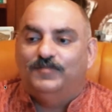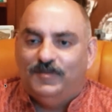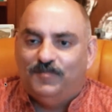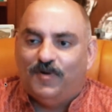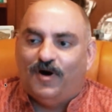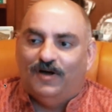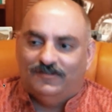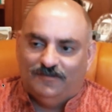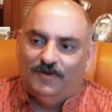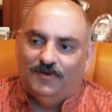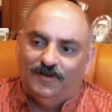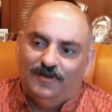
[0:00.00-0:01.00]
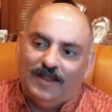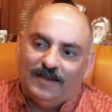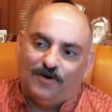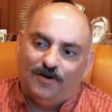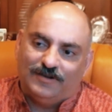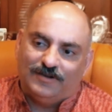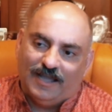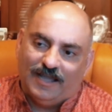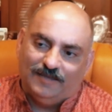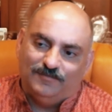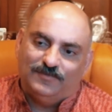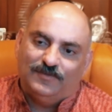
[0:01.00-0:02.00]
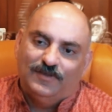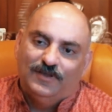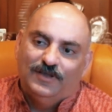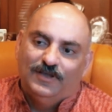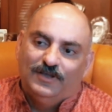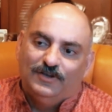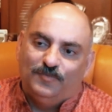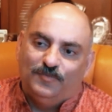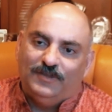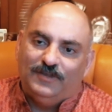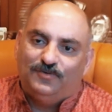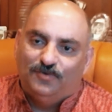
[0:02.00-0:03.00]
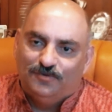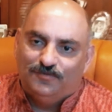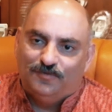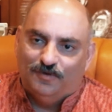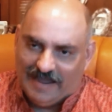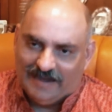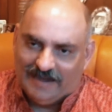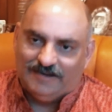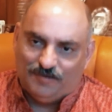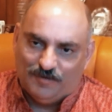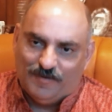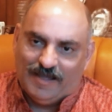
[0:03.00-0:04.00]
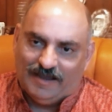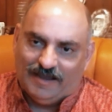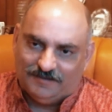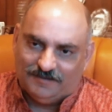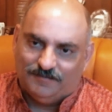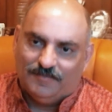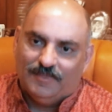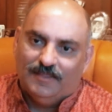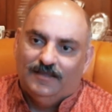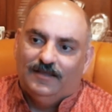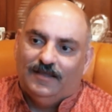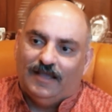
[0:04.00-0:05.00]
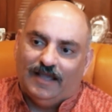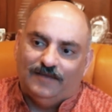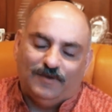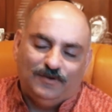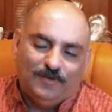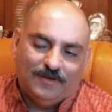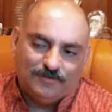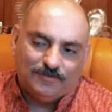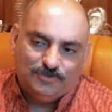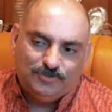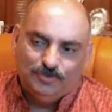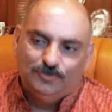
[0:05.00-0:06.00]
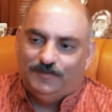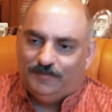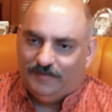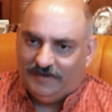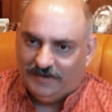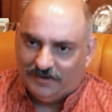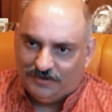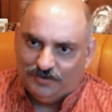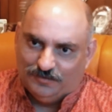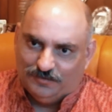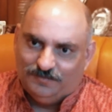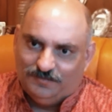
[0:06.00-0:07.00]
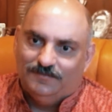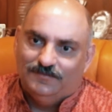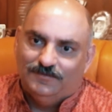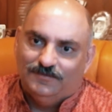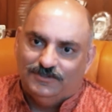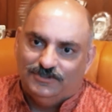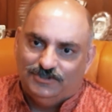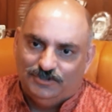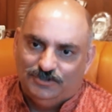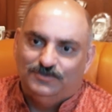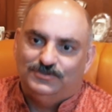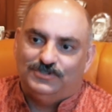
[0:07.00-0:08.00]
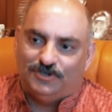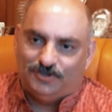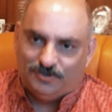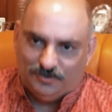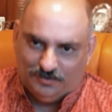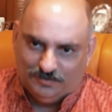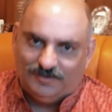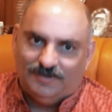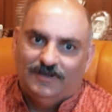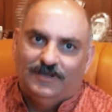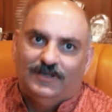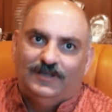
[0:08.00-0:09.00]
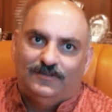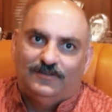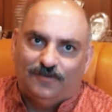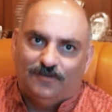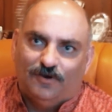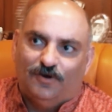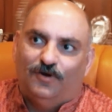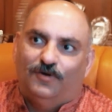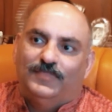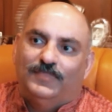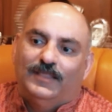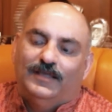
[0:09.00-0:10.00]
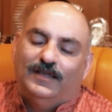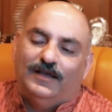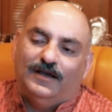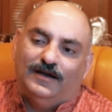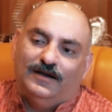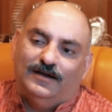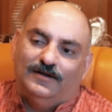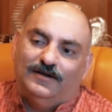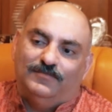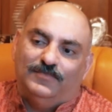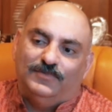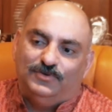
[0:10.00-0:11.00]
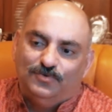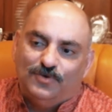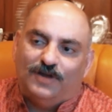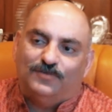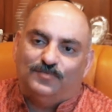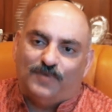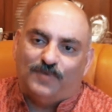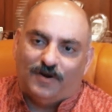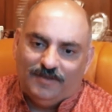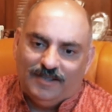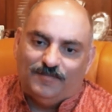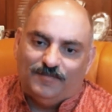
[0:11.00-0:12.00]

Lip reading: be possible at all times to be truthful and diplomatic. And when you have to choose between the two, choose the truth. So do not worry